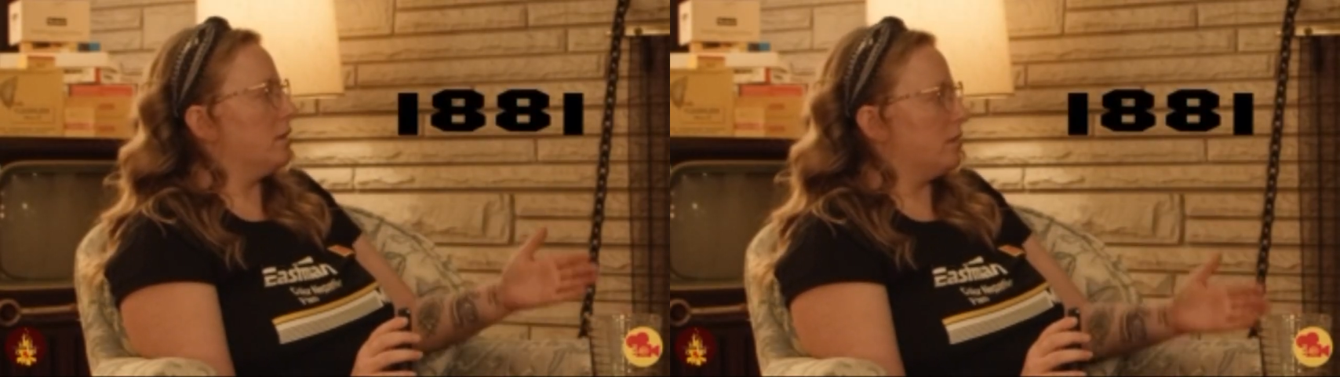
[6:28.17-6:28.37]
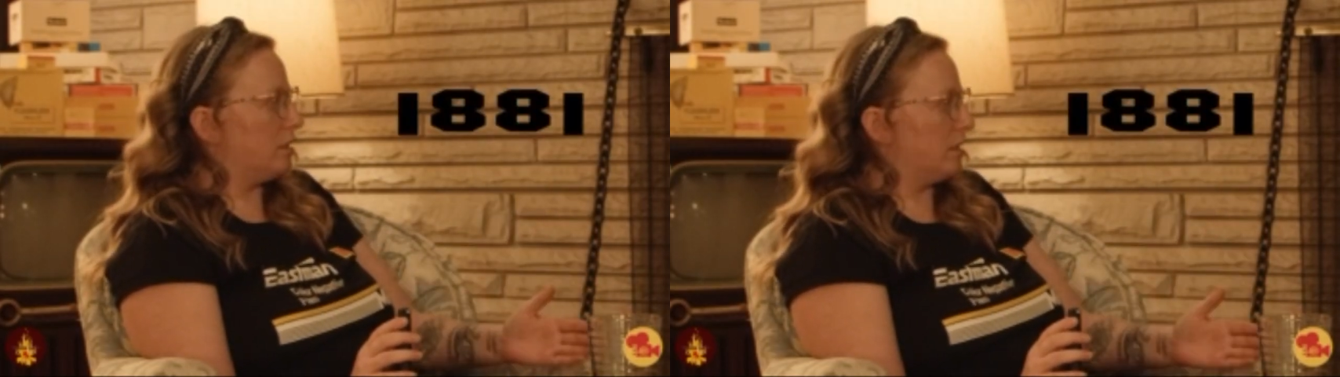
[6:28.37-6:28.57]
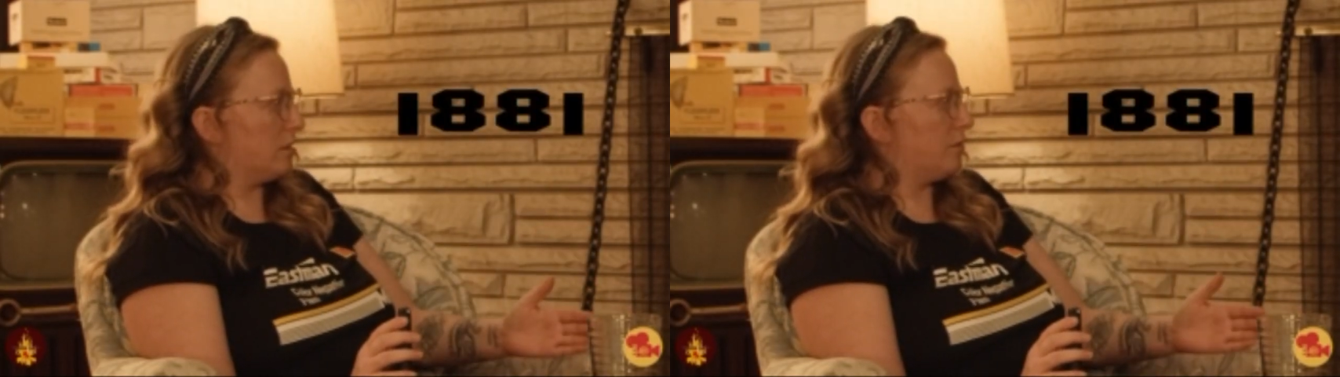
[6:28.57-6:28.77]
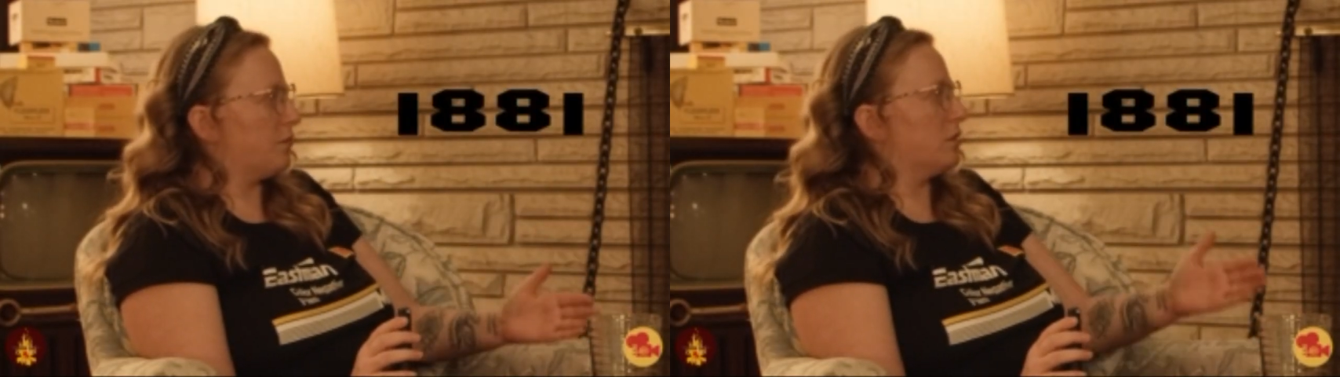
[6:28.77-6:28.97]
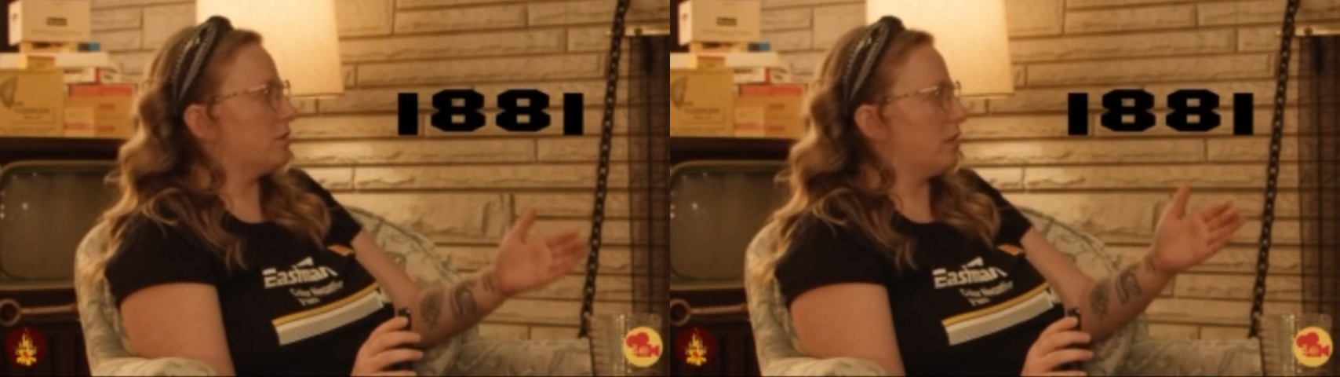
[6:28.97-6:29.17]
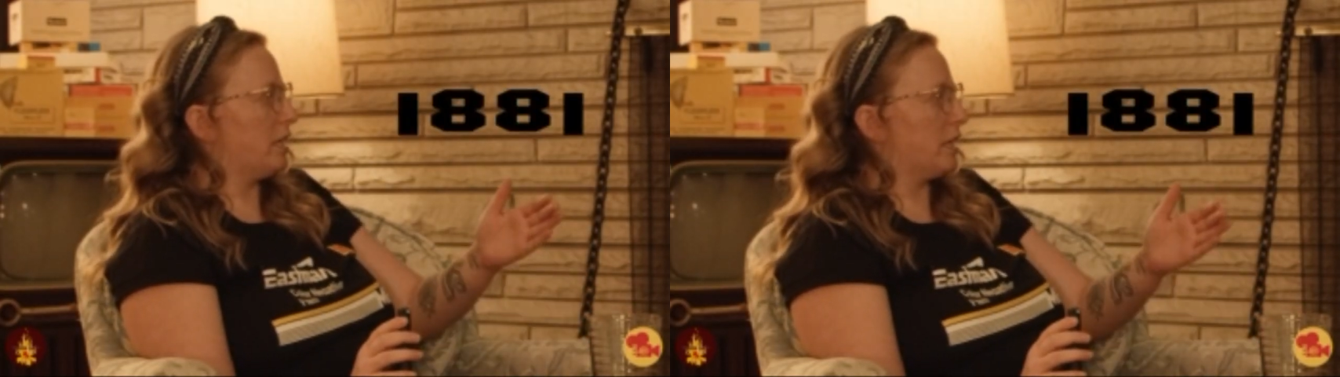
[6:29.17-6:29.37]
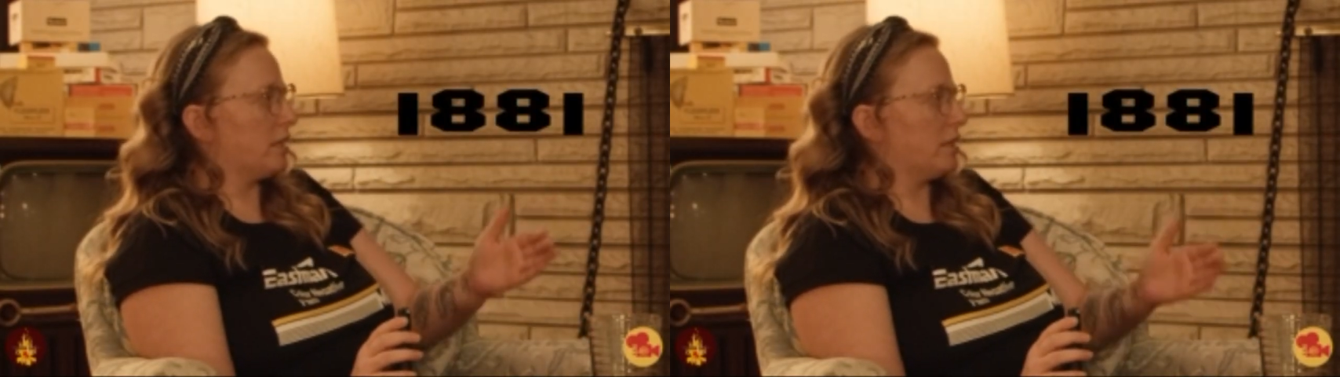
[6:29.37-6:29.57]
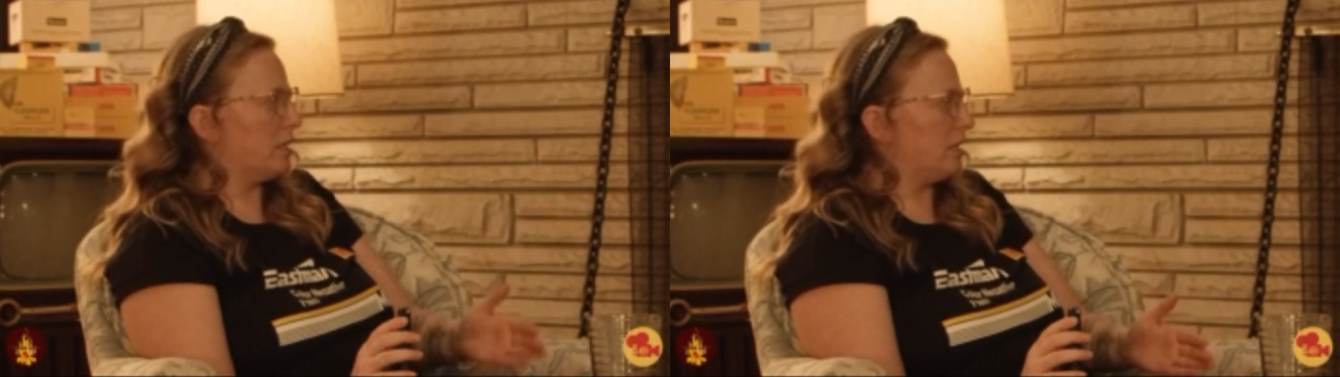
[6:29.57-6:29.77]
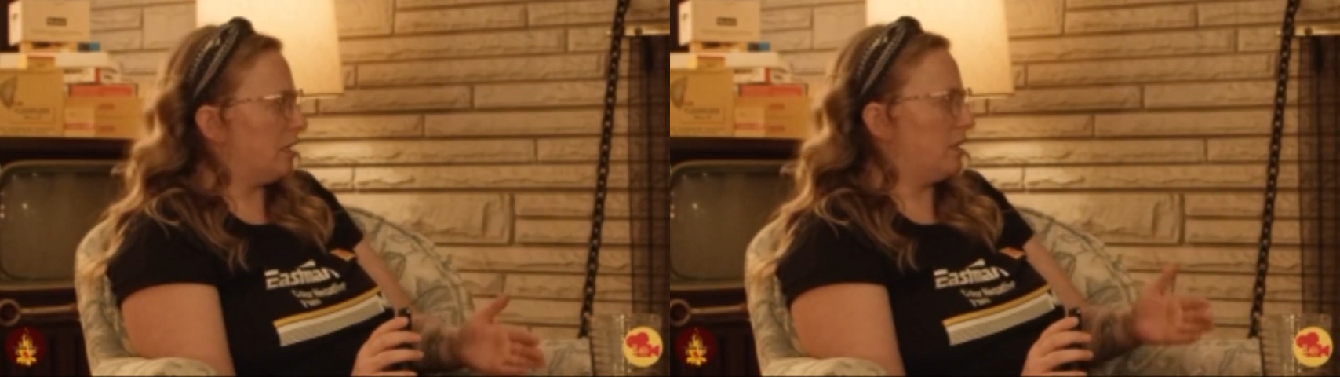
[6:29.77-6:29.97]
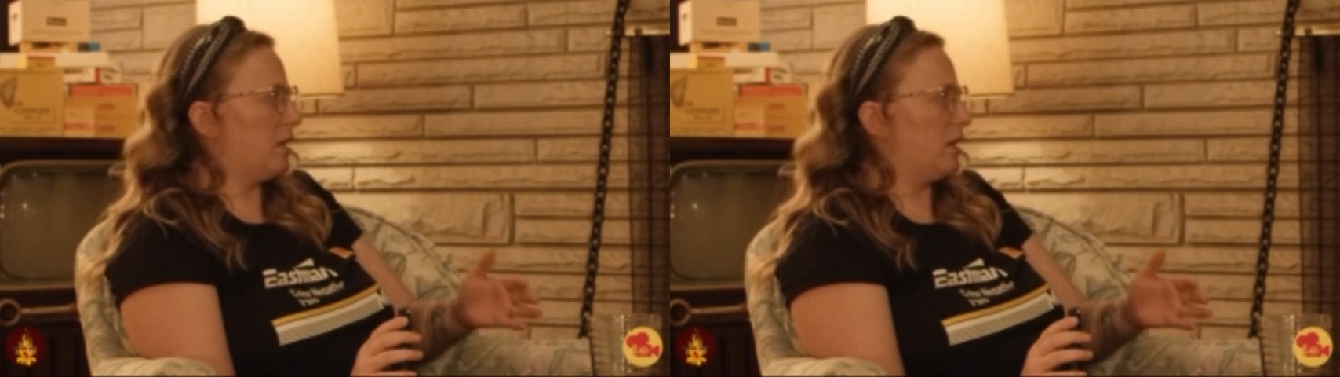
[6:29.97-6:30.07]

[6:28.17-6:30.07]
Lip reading: did his first thing, and